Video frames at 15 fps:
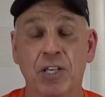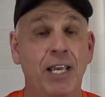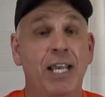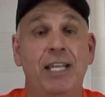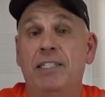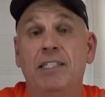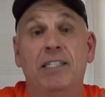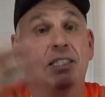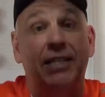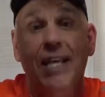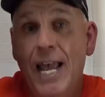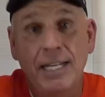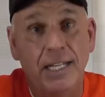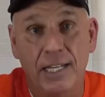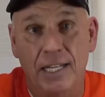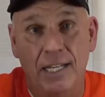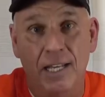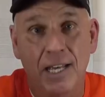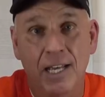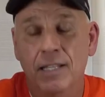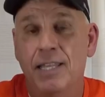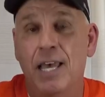It's insanity
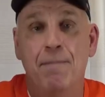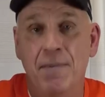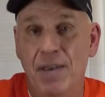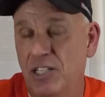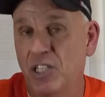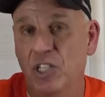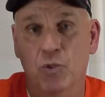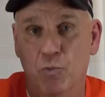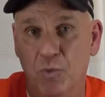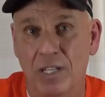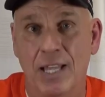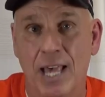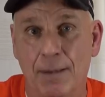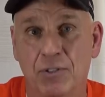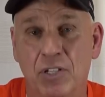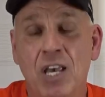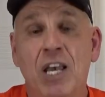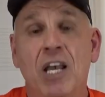that makes us relapse.